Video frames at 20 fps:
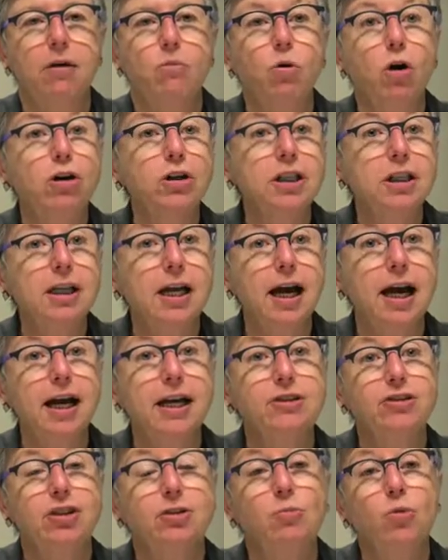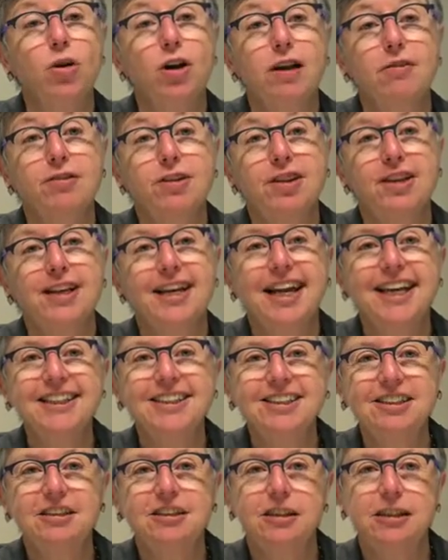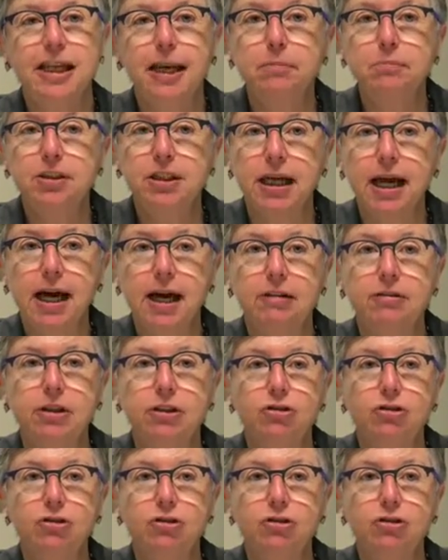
won't engage in whatever the next steps are